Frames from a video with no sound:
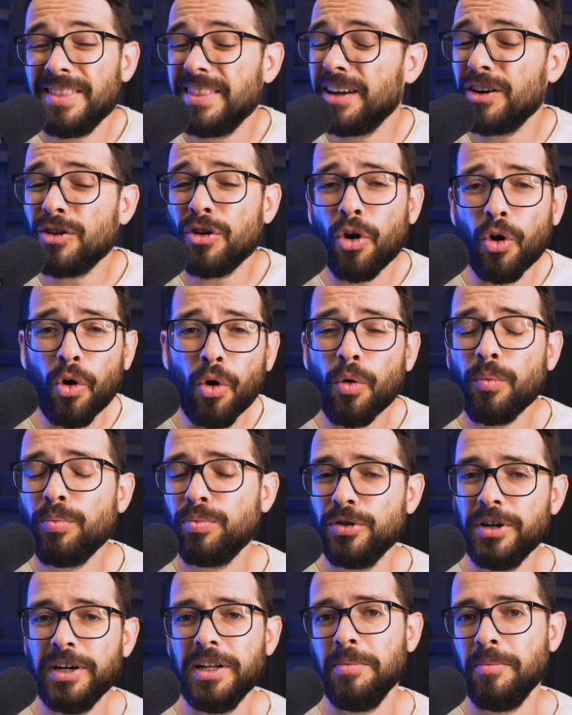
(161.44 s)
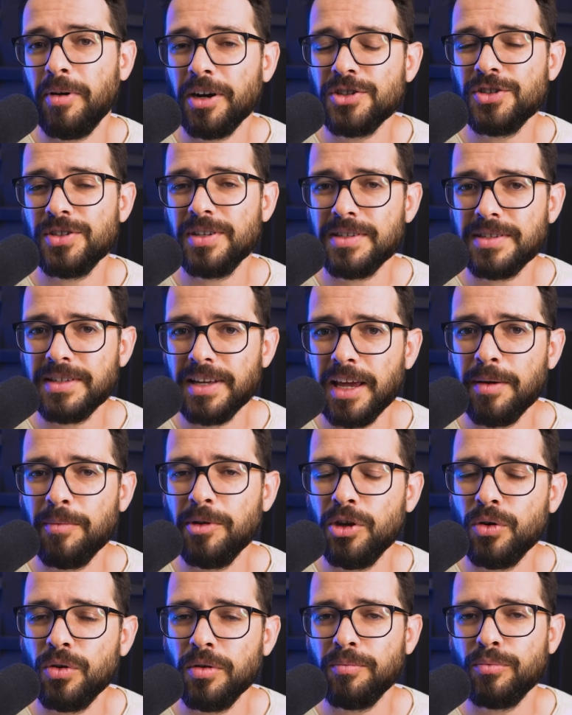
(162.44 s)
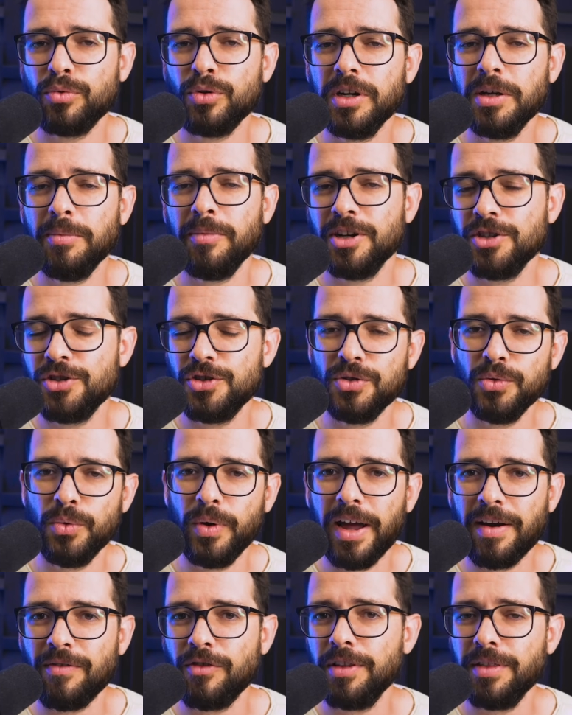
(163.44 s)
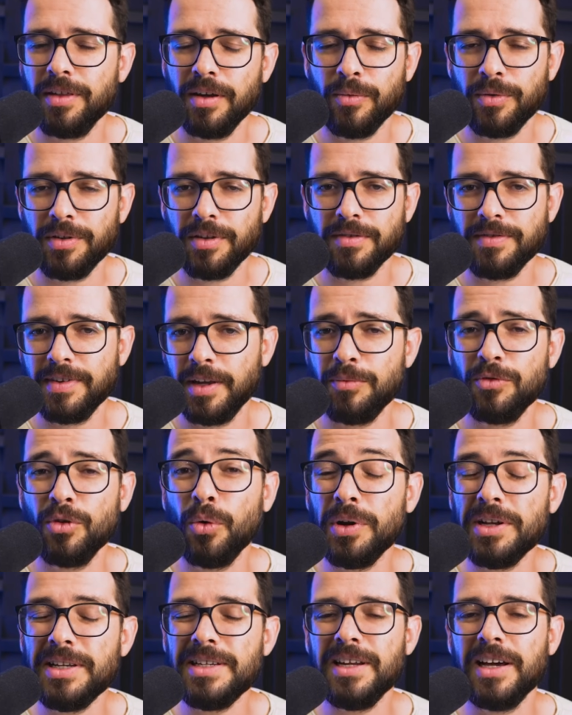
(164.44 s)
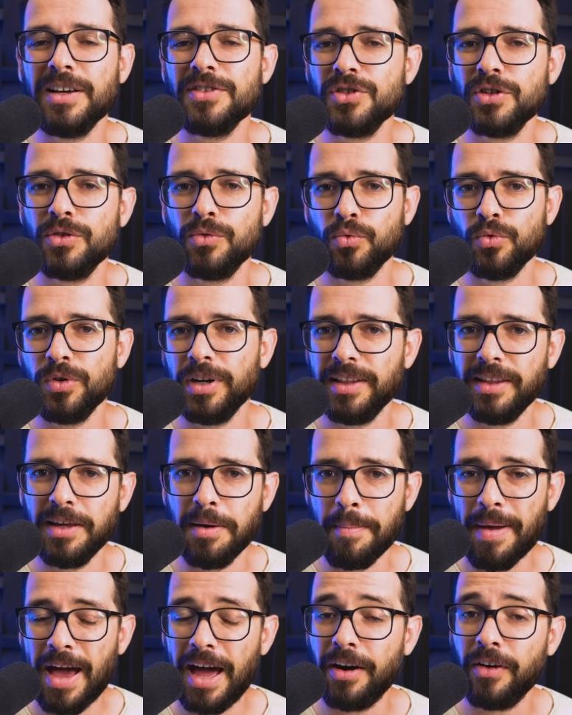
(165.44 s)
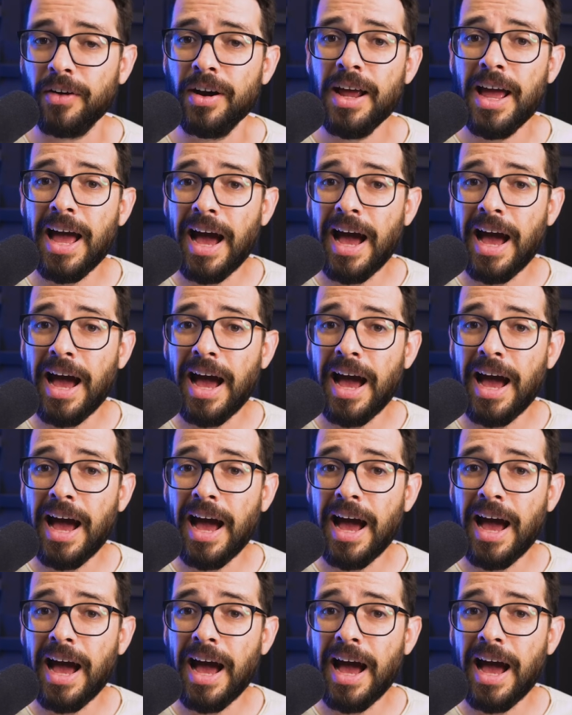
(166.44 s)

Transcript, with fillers: they're all pretty much the same, and you can pretty much do everything with the same, so it doesn't really matter.